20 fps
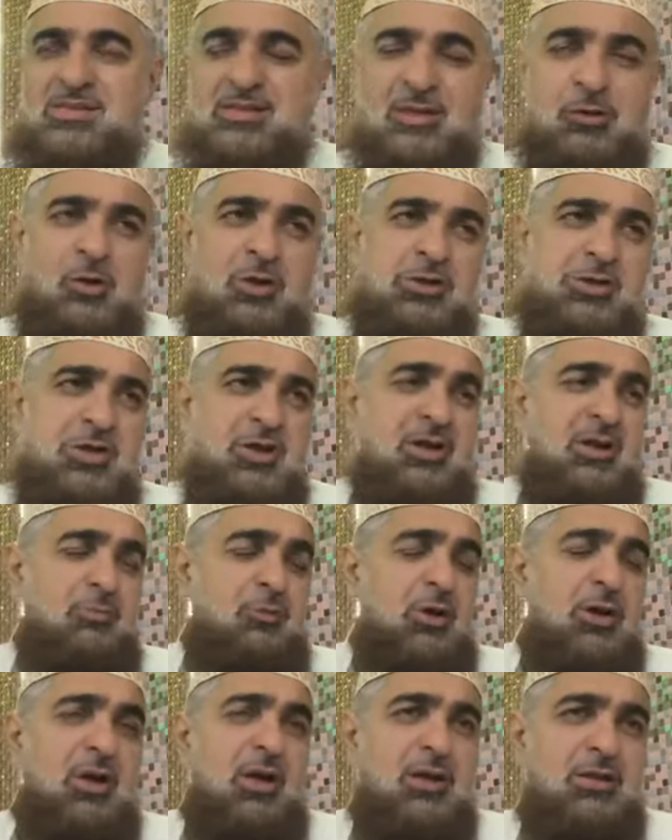Sayyiduna
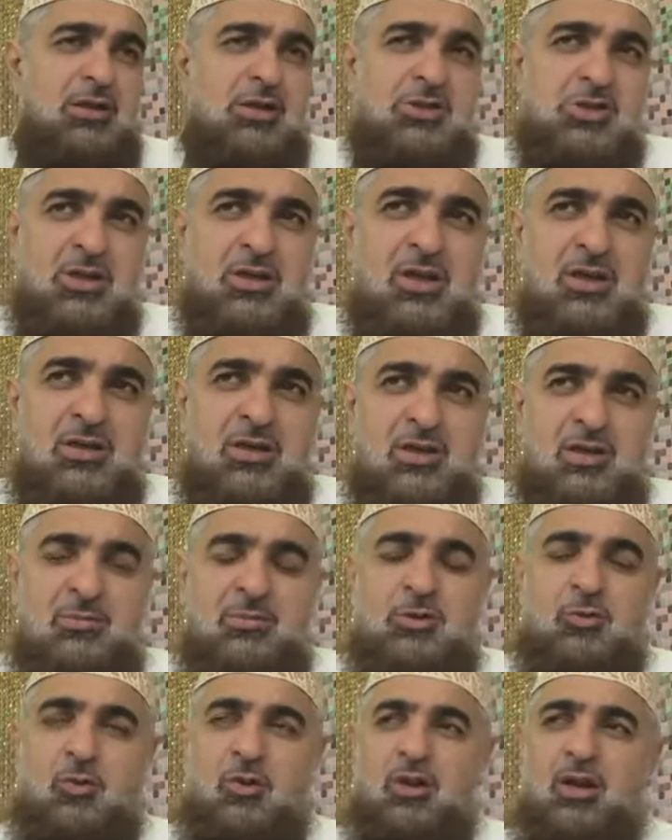Shaykh Abdul Qadir
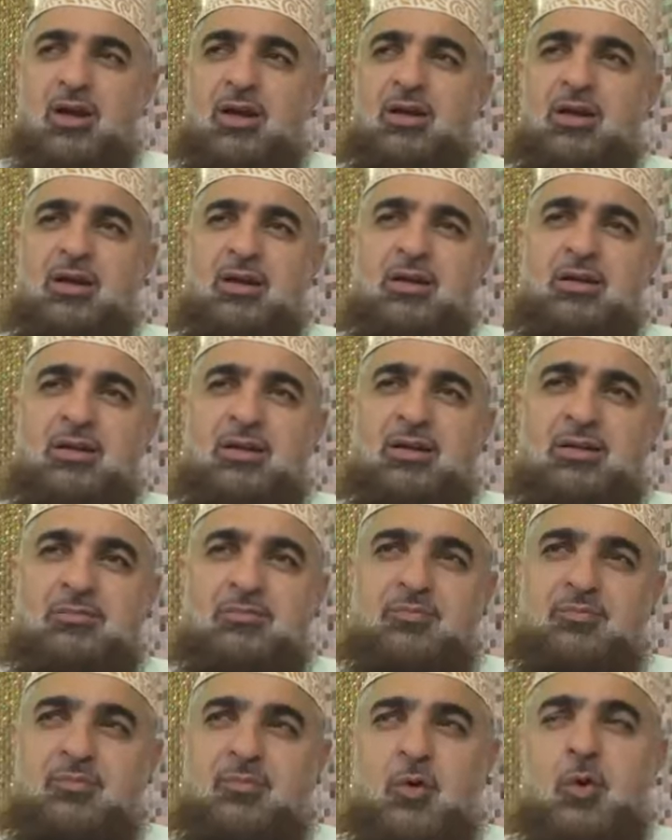Jilani Rahmatullahi
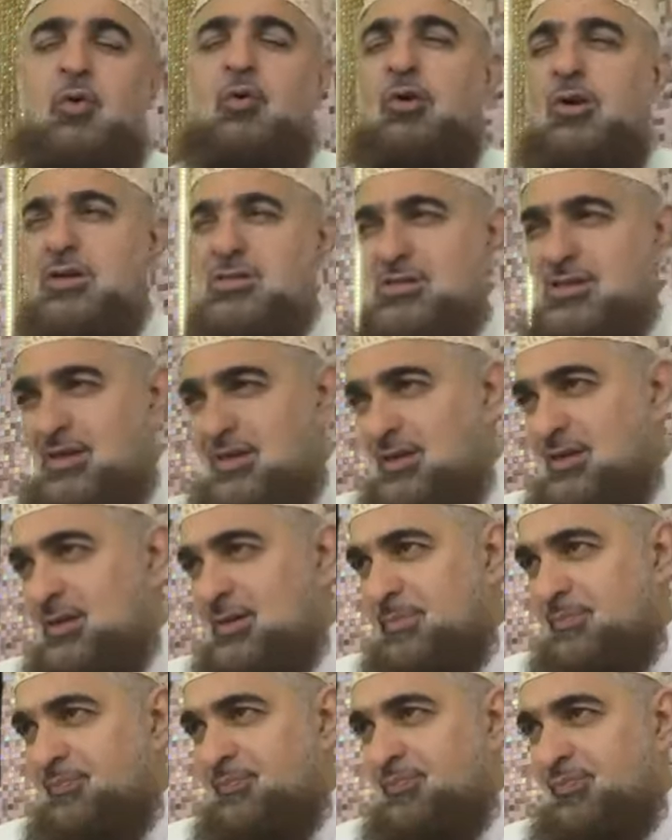Alayhi, who was
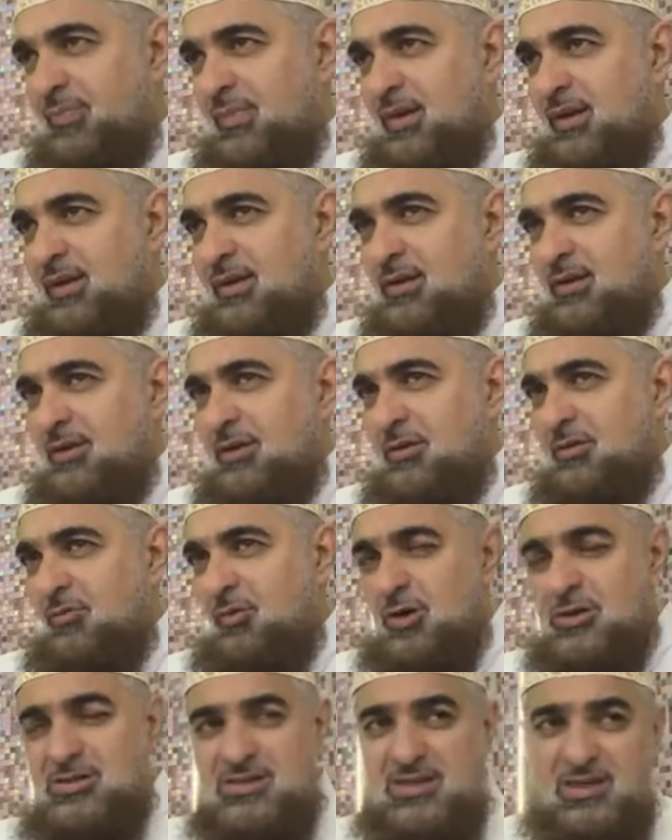he?
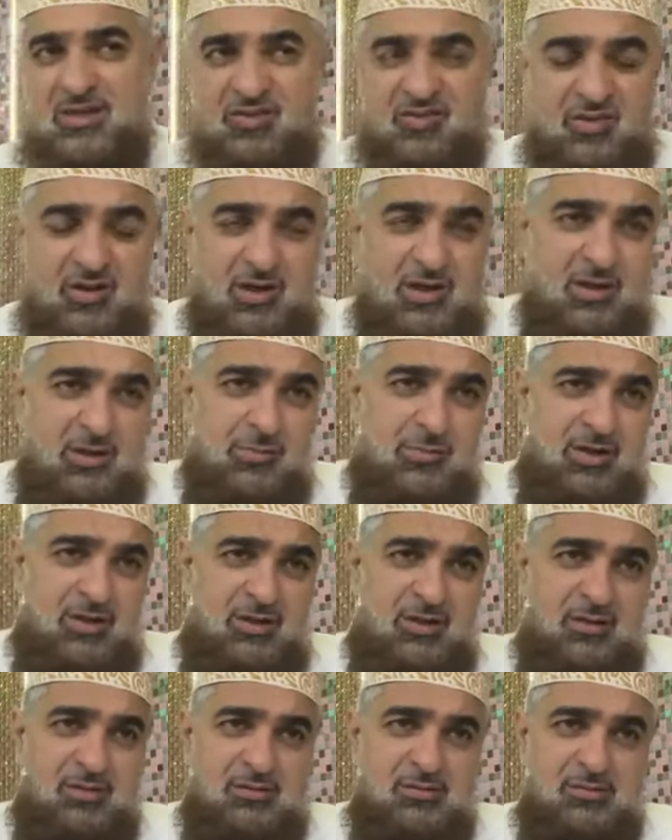Was he a
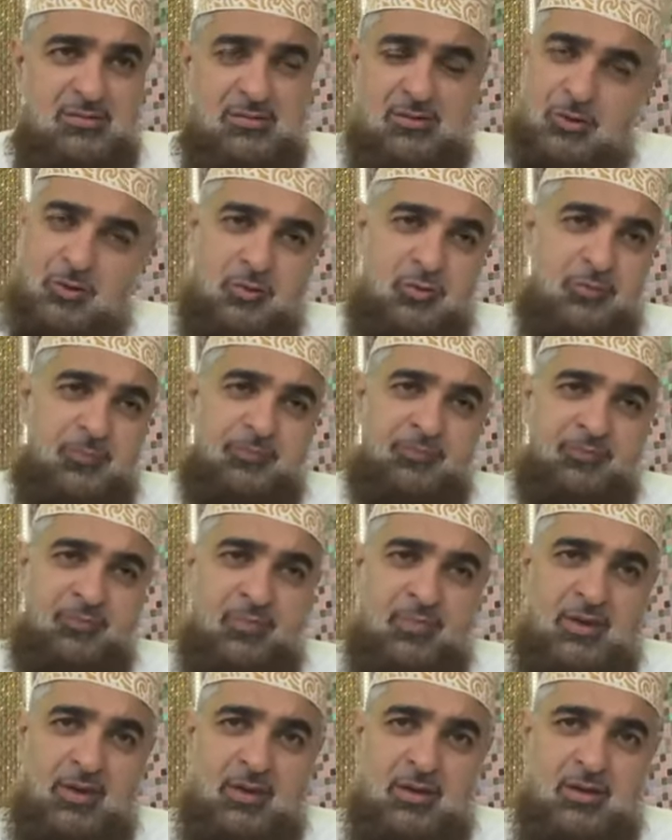Sahabi? No.
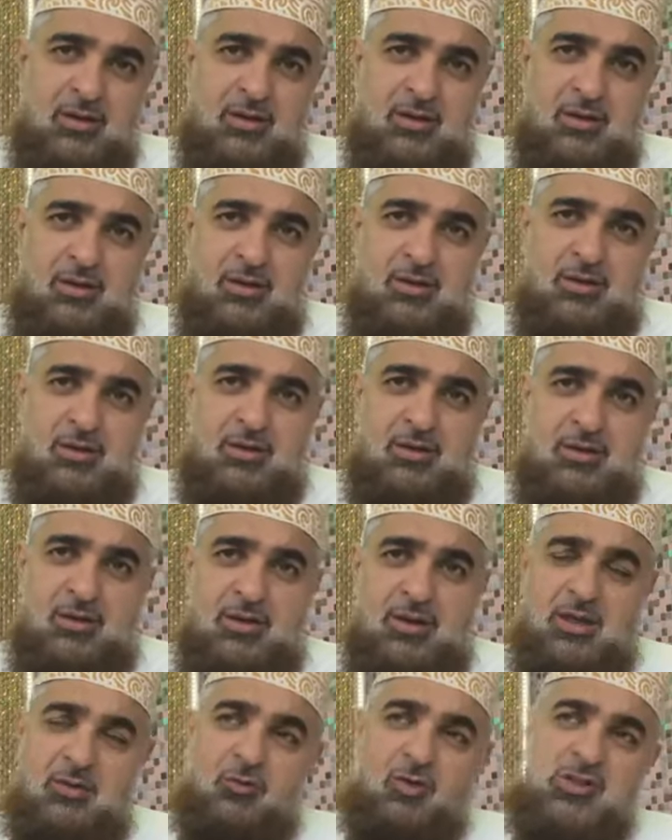
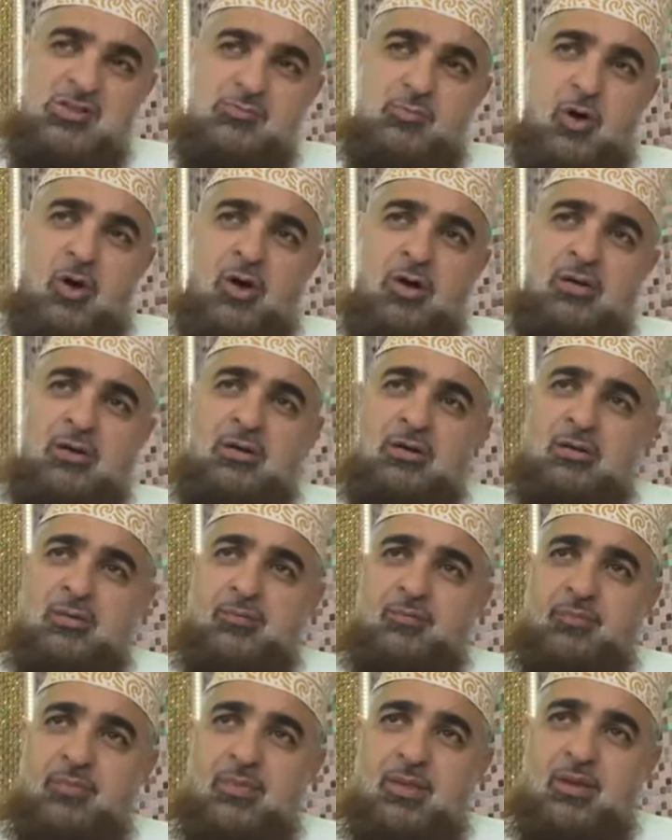He was
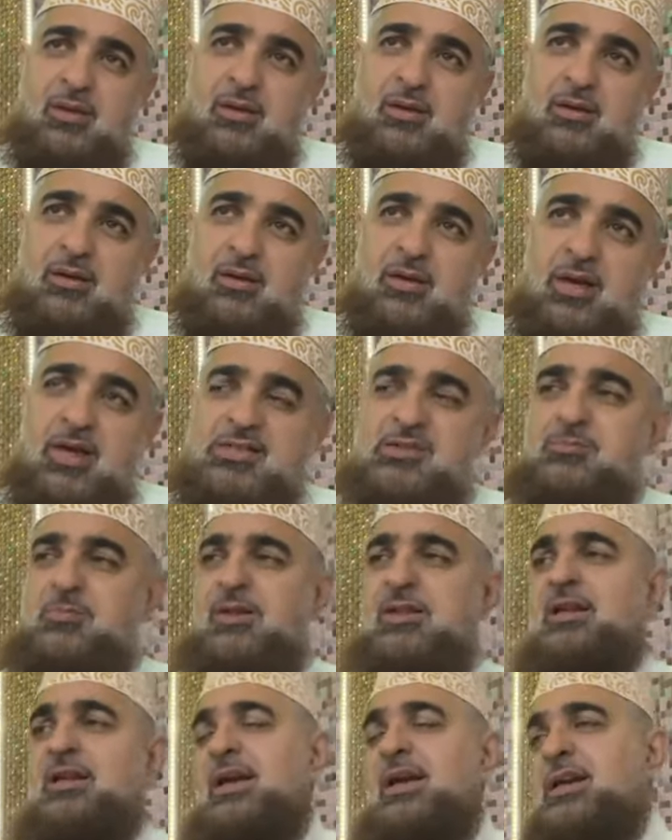born,
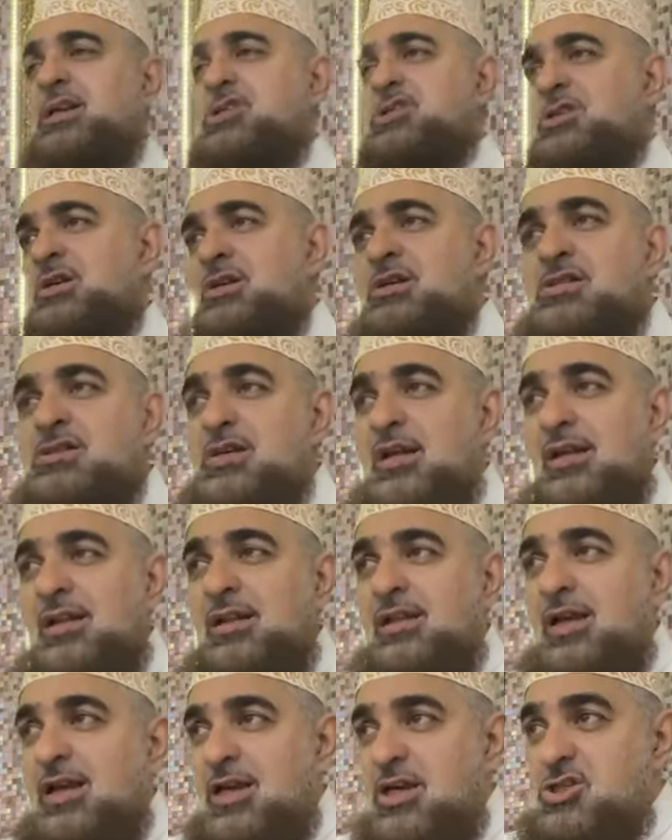as per the
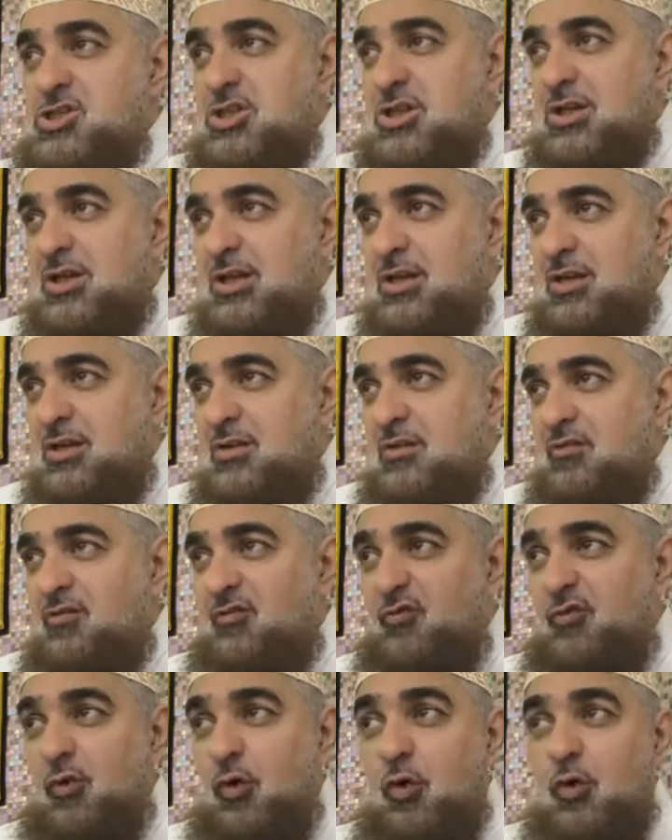narrations, in the Hijri
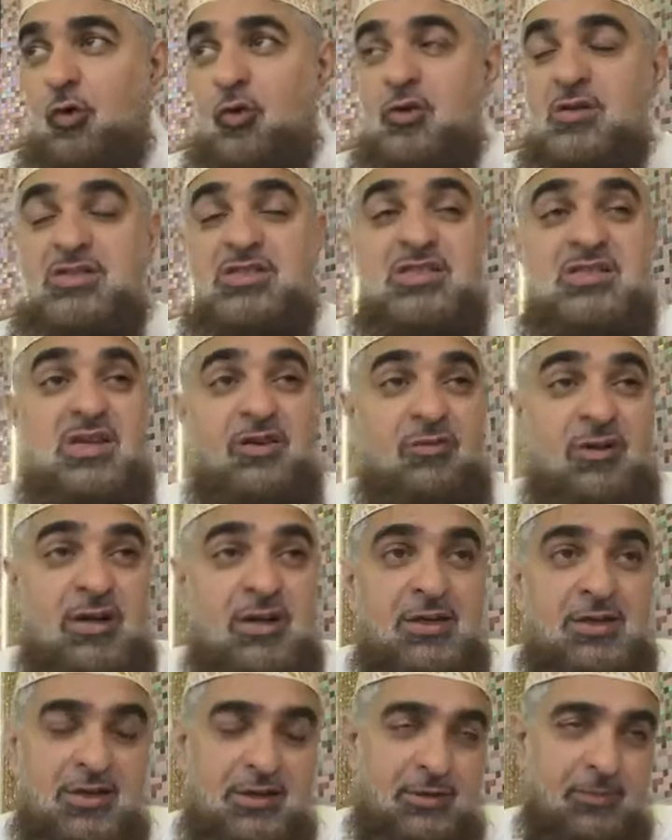
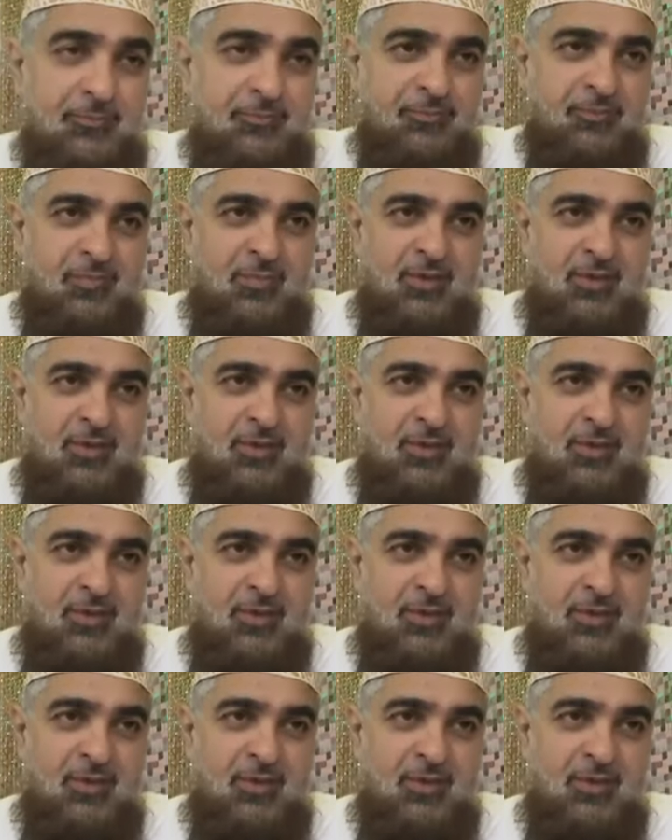470.